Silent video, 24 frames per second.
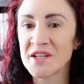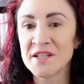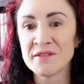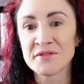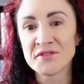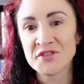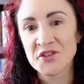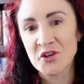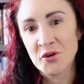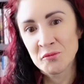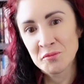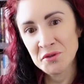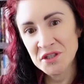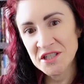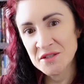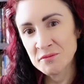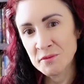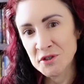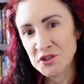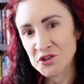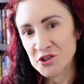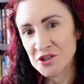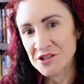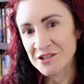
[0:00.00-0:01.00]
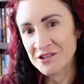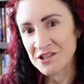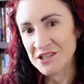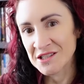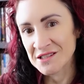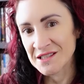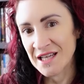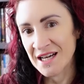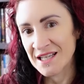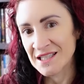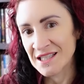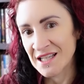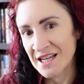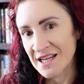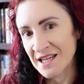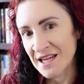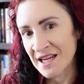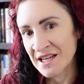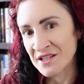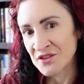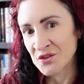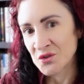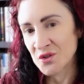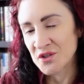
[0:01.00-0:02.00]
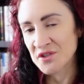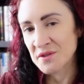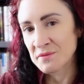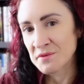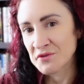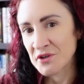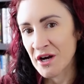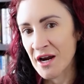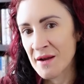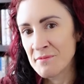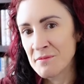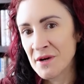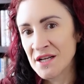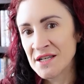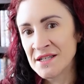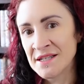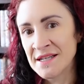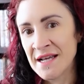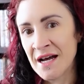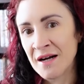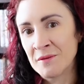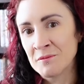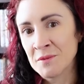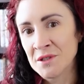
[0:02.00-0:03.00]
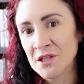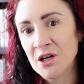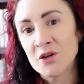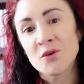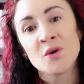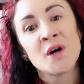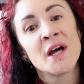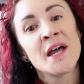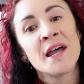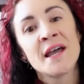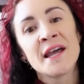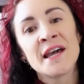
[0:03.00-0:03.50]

If so, please be sure to click that like and/or subscribe button down below,